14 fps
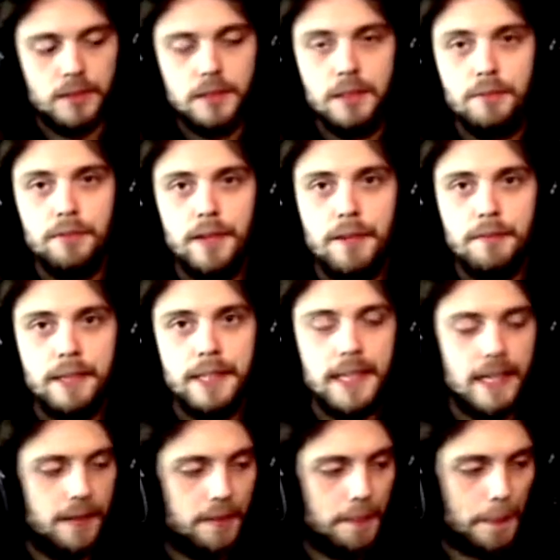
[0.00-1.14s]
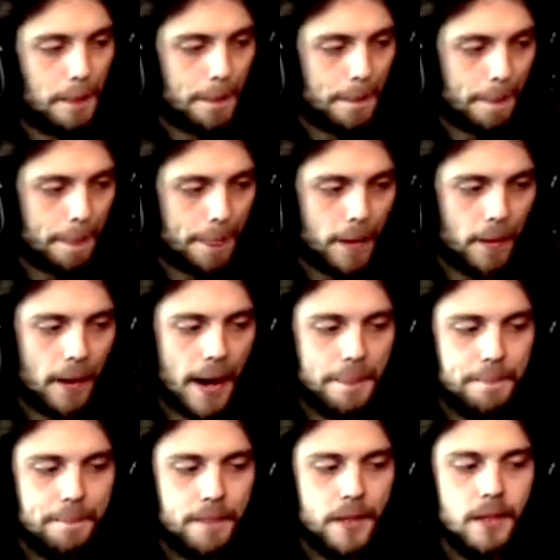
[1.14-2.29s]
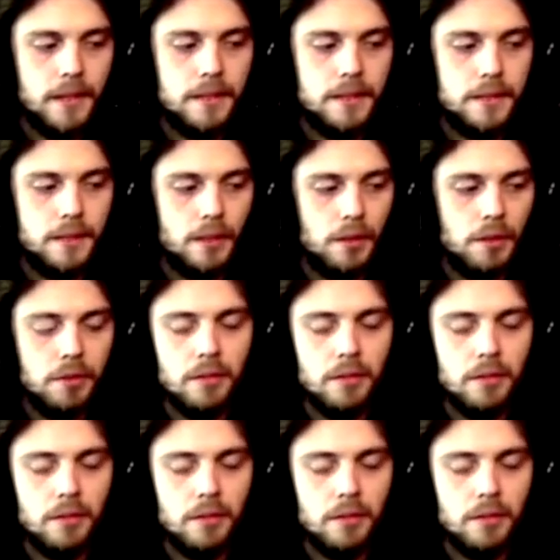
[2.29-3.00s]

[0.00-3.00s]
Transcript: good for every key. All right, so